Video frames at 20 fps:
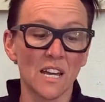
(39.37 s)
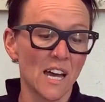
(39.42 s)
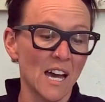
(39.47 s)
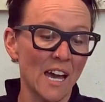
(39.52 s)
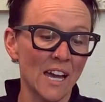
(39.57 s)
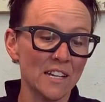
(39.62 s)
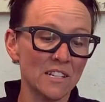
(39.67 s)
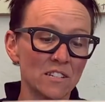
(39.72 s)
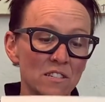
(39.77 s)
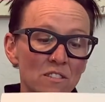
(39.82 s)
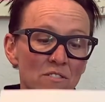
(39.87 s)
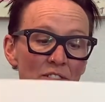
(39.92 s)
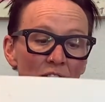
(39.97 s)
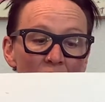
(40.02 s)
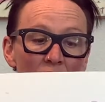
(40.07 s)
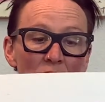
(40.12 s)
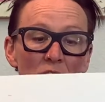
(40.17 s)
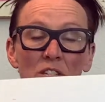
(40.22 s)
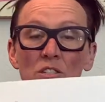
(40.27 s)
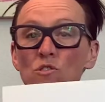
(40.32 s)
I just
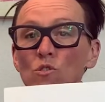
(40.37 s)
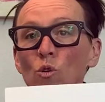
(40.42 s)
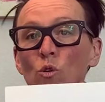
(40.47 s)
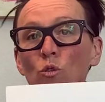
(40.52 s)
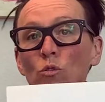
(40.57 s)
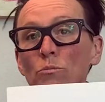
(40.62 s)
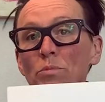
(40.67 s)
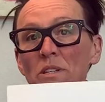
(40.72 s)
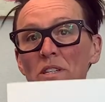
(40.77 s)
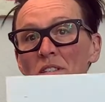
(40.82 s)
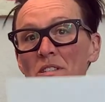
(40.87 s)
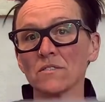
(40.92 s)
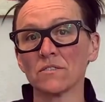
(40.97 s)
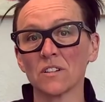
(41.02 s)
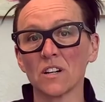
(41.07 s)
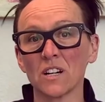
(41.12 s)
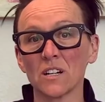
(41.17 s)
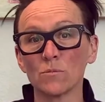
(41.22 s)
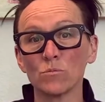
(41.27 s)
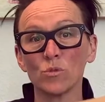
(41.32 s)
found this old piece of
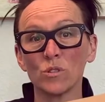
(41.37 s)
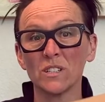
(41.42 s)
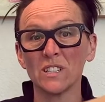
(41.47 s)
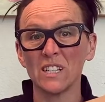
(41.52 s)
cardboard.